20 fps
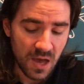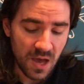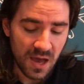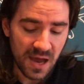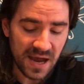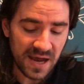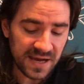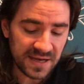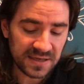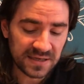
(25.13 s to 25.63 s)

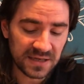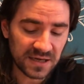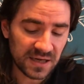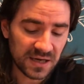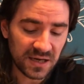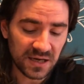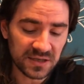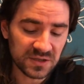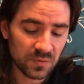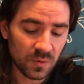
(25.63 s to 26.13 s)
and
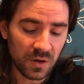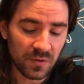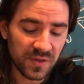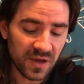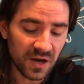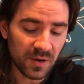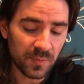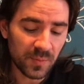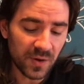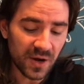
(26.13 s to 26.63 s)
uh, as well
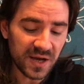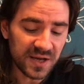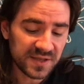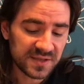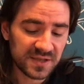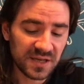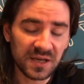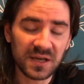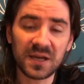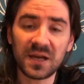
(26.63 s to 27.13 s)
their
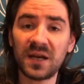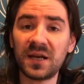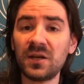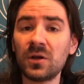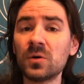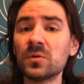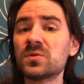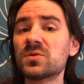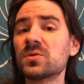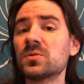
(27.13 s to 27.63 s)
pricing and
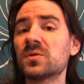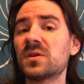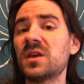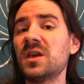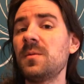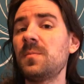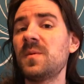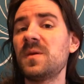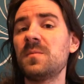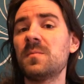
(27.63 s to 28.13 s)
also
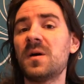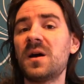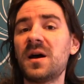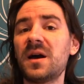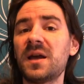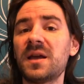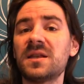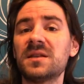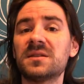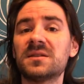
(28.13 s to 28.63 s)
keep in
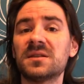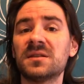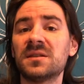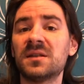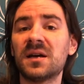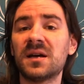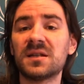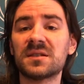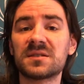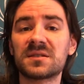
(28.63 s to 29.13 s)
mind
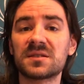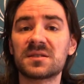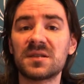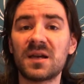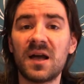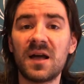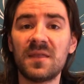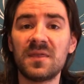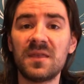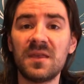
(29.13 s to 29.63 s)
that
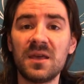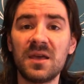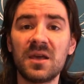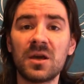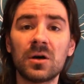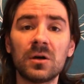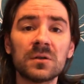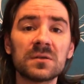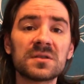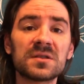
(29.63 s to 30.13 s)
uh, the
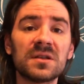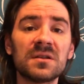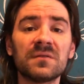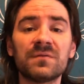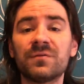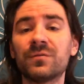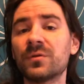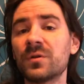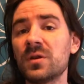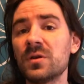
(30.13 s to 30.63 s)
content
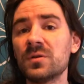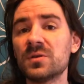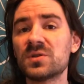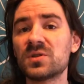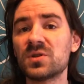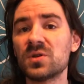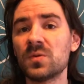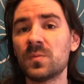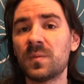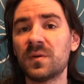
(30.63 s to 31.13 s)
for
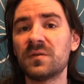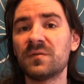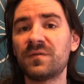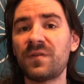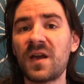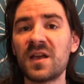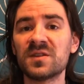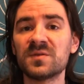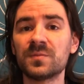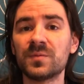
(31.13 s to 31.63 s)
YouTube and
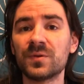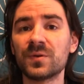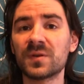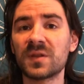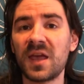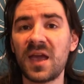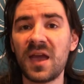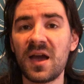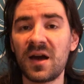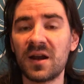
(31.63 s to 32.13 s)
Facebook
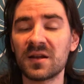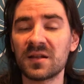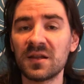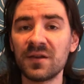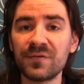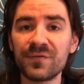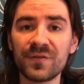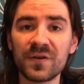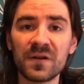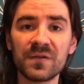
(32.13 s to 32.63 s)
they are
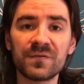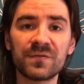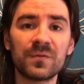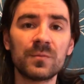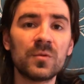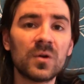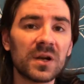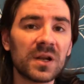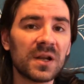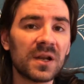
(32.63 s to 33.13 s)
different
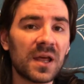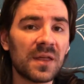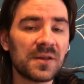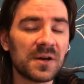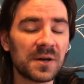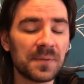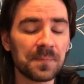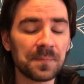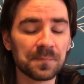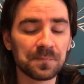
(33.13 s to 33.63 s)
from one
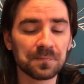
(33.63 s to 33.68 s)
another